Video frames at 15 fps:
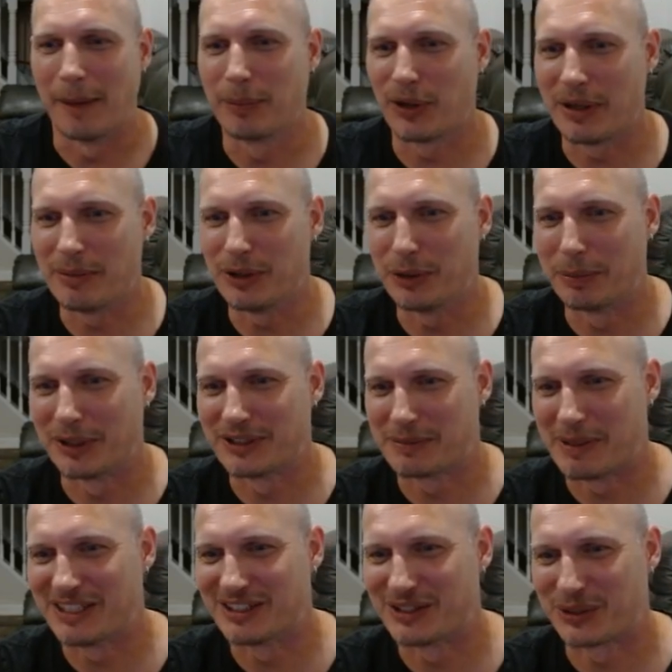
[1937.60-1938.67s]
blame you, Birds,
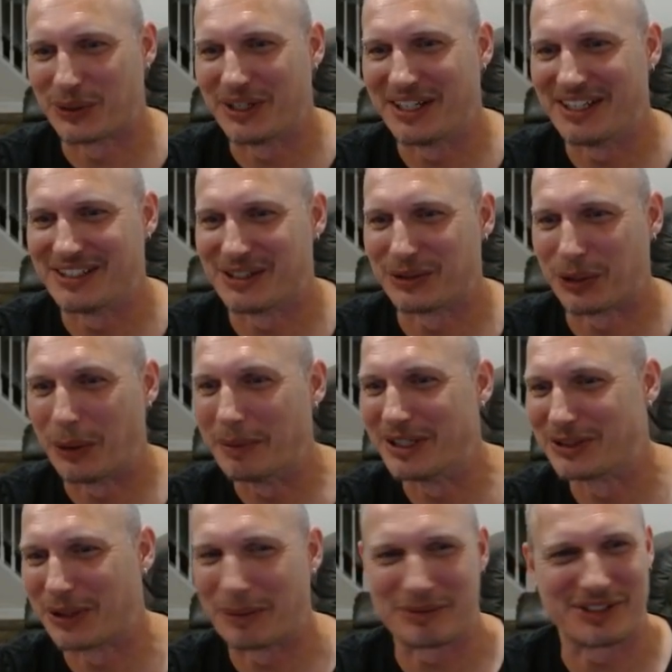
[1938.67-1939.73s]
Bees, and Trees. You told me to
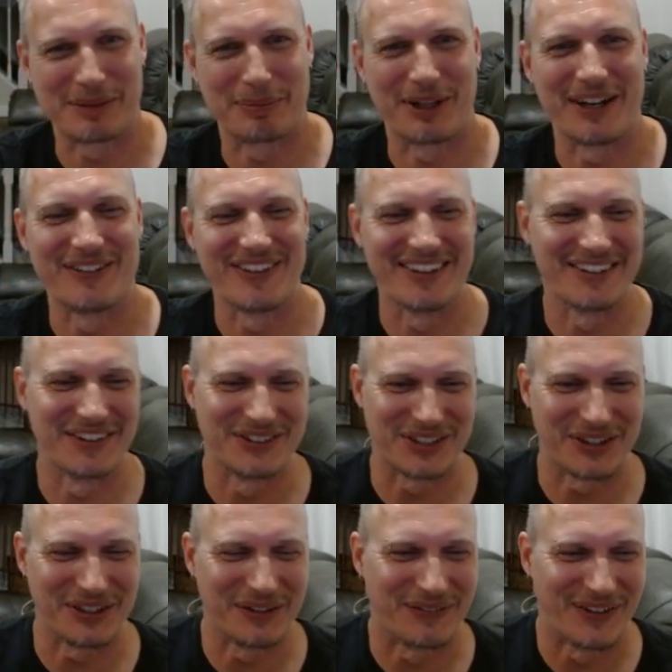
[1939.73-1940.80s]
drop the Supply Runner. It was
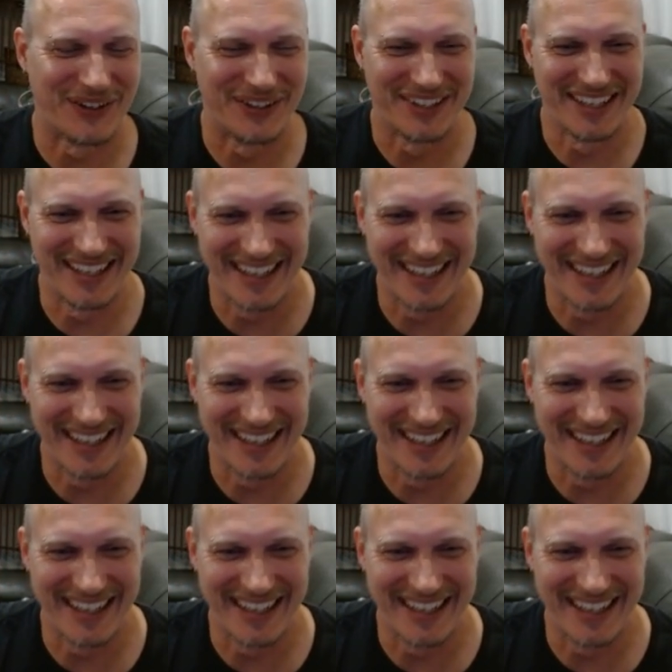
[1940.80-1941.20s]
all your fault.